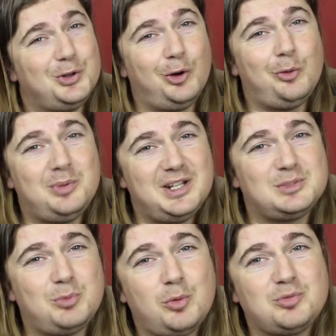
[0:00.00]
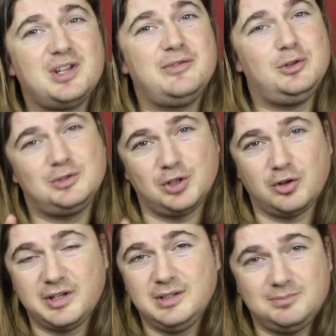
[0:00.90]
not Blitzball preview,
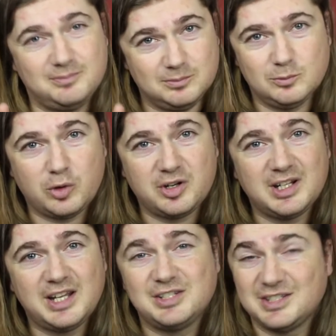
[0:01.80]
sorry Warrior Nation,